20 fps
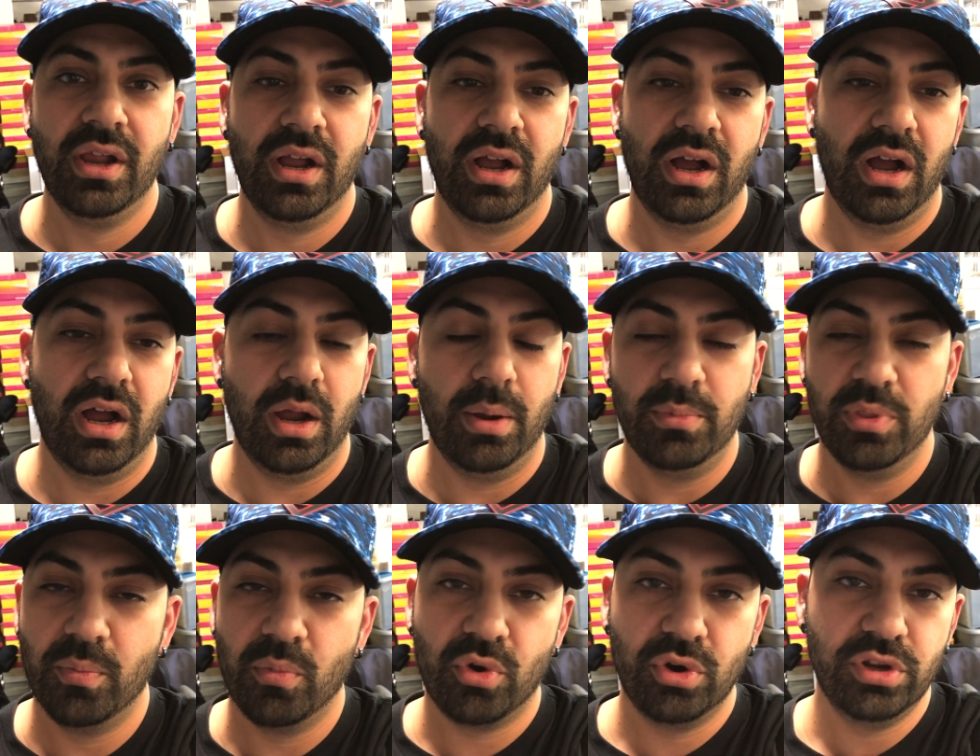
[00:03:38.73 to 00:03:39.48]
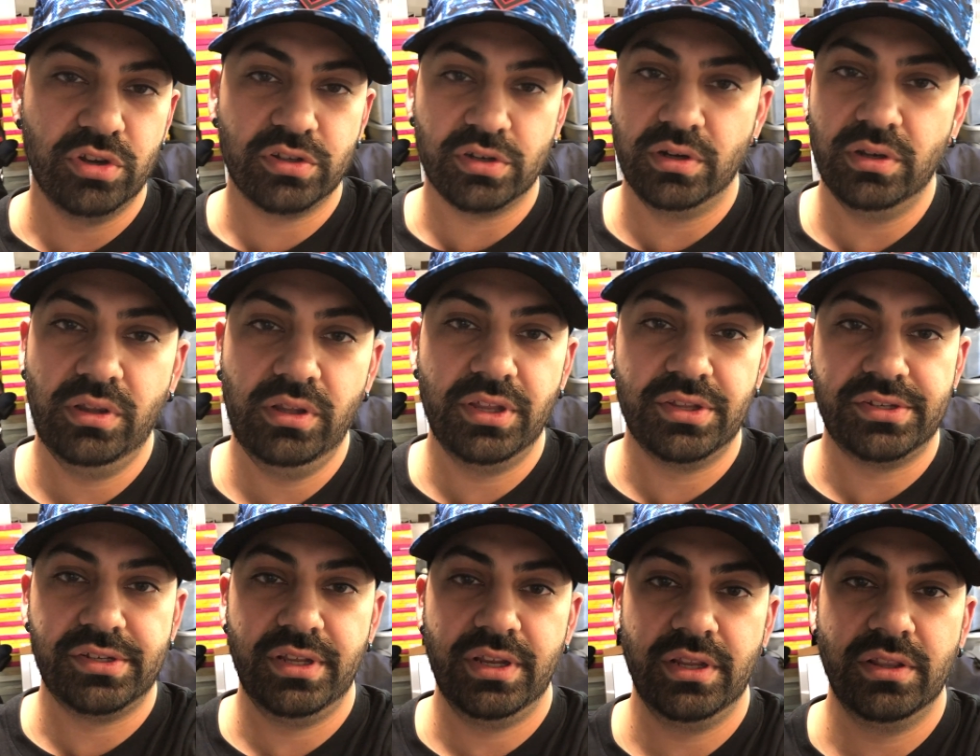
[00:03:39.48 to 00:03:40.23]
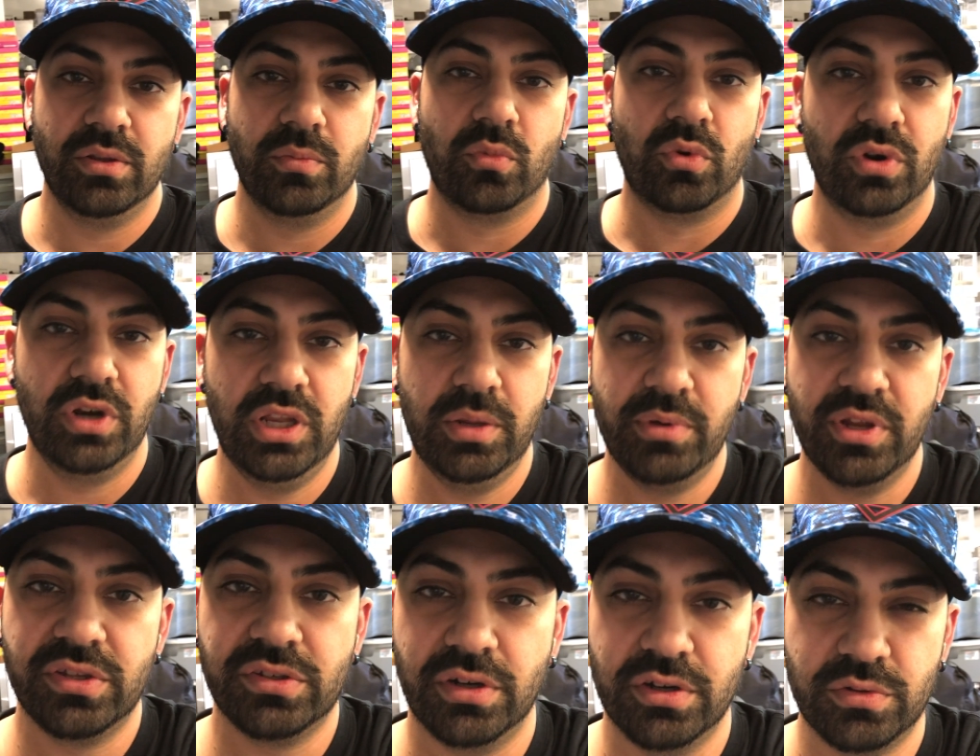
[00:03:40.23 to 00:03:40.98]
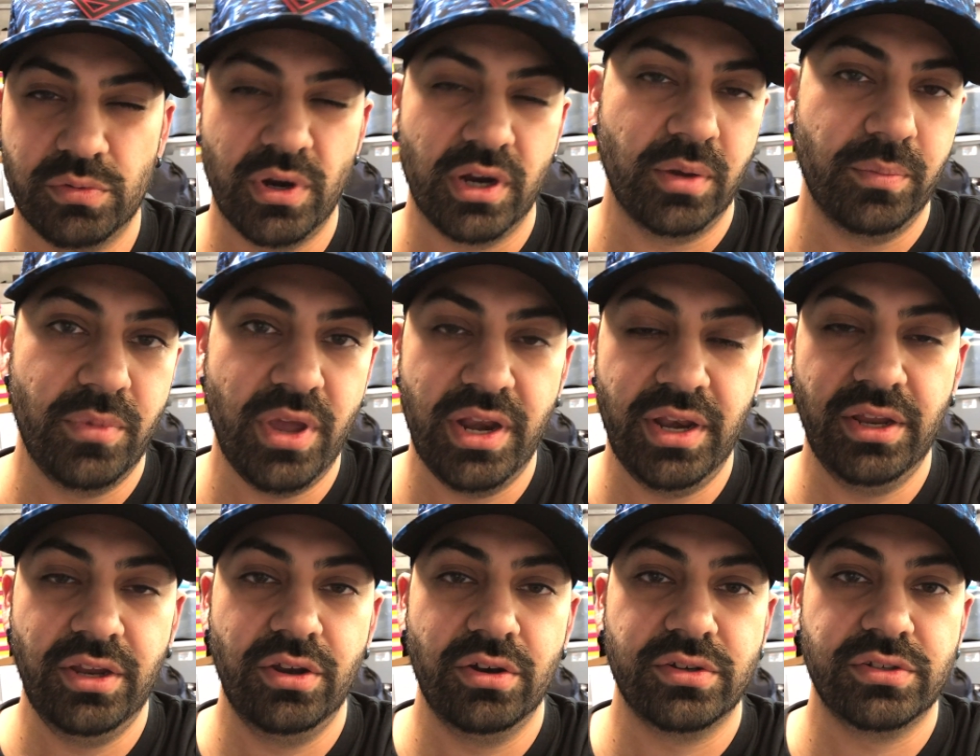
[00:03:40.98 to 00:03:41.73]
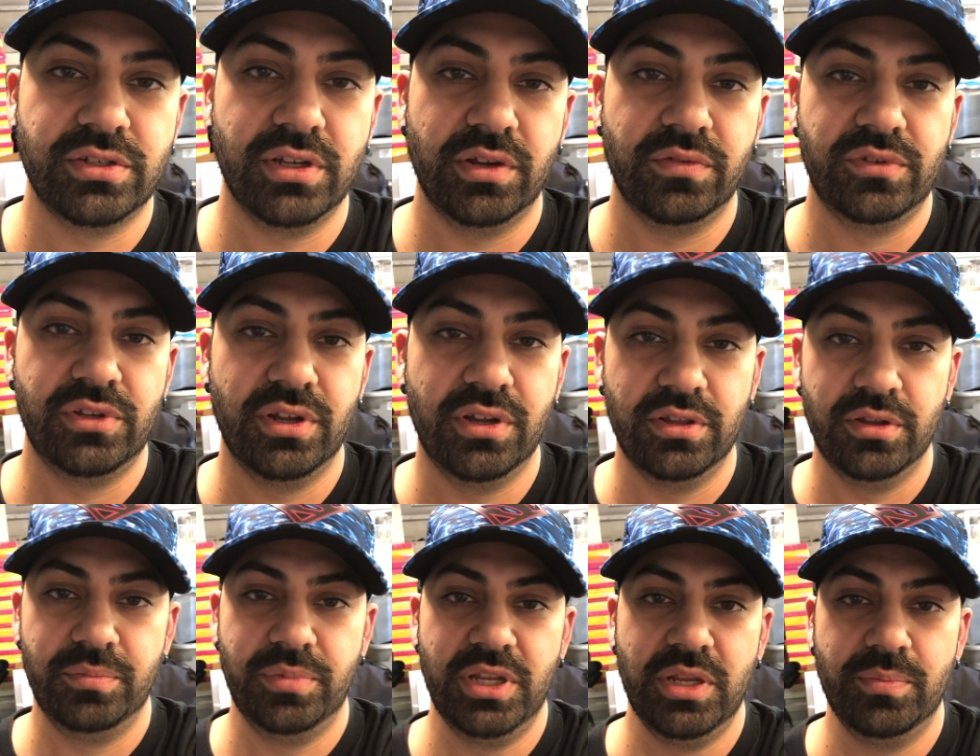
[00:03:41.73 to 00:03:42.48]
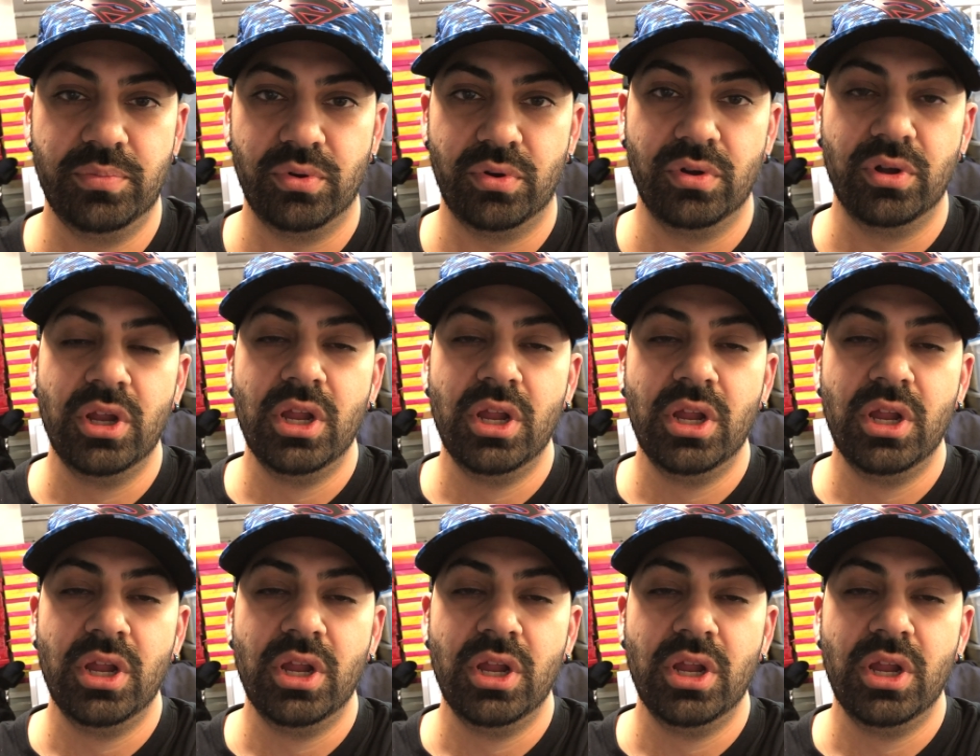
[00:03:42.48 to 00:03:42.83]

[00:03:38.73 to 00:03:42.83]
The more you start listing, the more eBay starts recommending your stuff to other people,